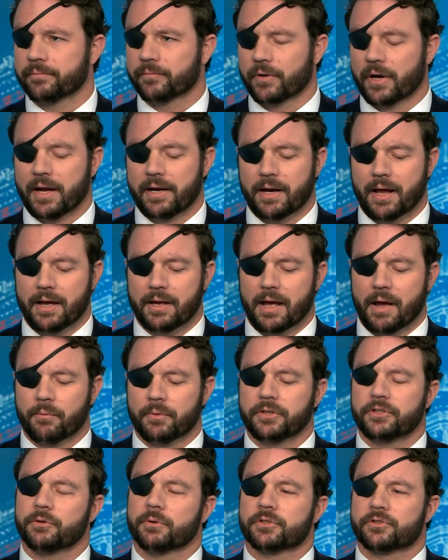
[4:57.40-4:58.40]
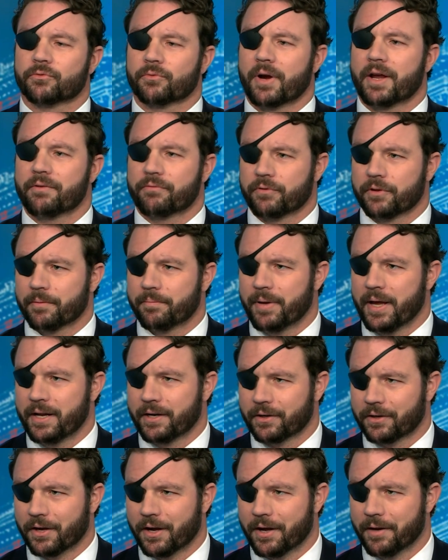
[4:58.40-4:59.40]
right? I want to do what's right for the
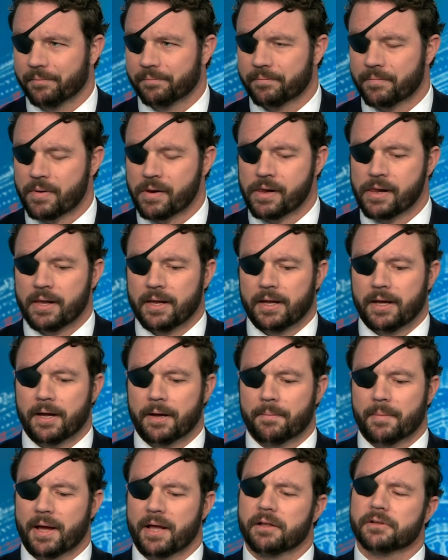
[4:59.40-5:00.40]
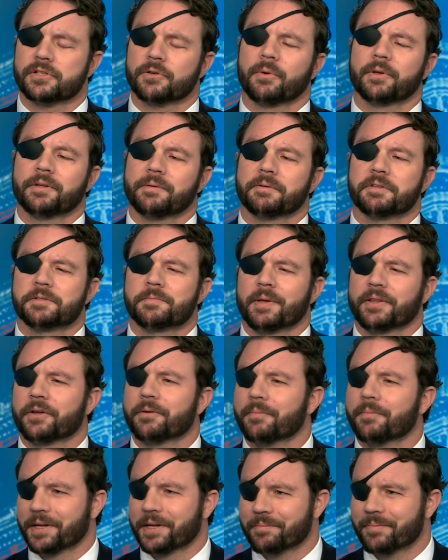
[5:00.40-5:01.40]
Pentagon. I also want them to spend
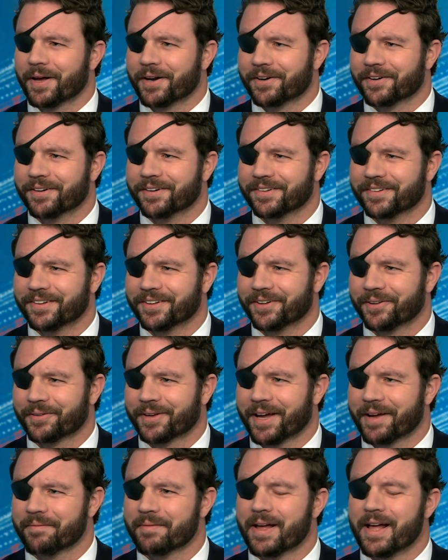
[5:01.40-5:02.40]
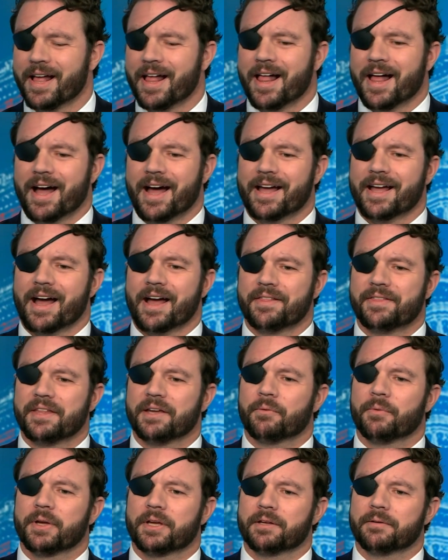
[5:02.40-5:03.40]
their better. Okay, I
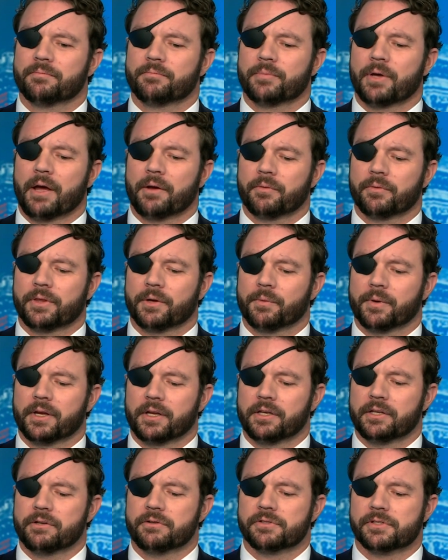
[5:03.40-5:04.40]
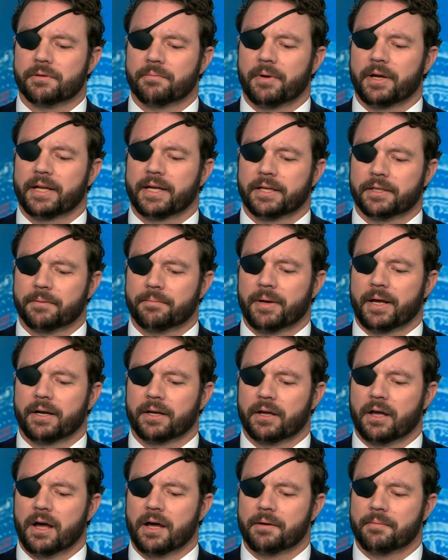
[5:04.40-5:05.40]
think we can use the money at the
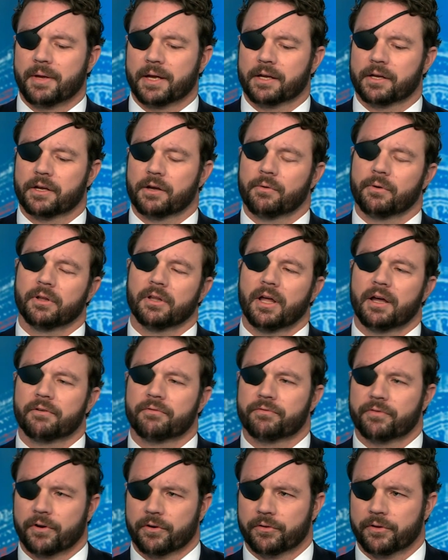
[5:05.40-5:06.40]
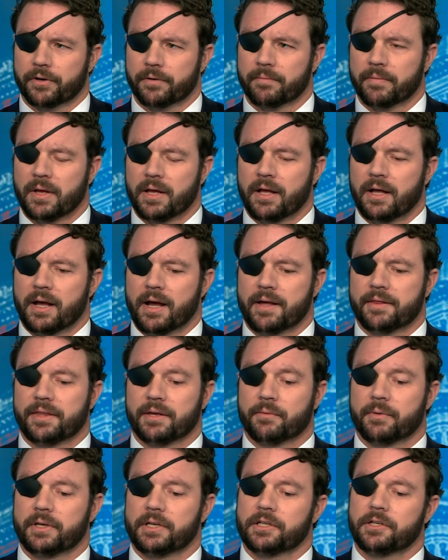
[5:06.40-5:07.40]
Pentagon and make it go a lot further. I
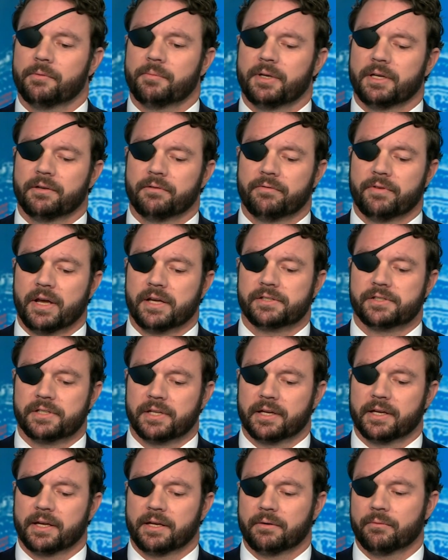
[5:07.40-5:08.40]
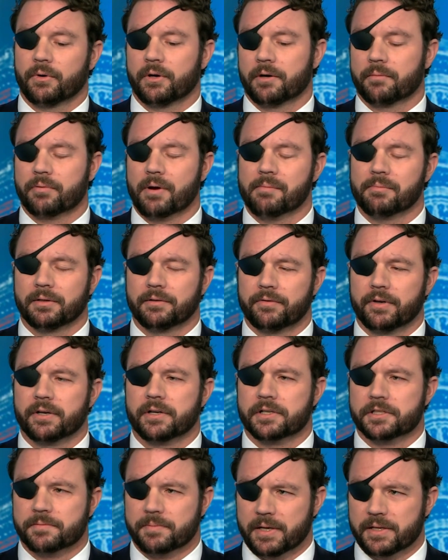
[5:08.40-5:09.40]
think we need to be investing in what are probably
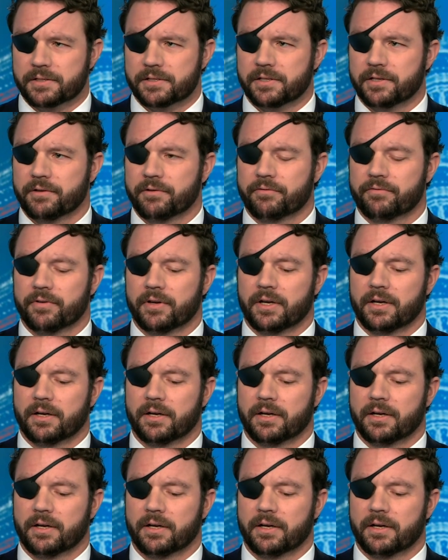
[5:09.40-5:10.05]
very expensive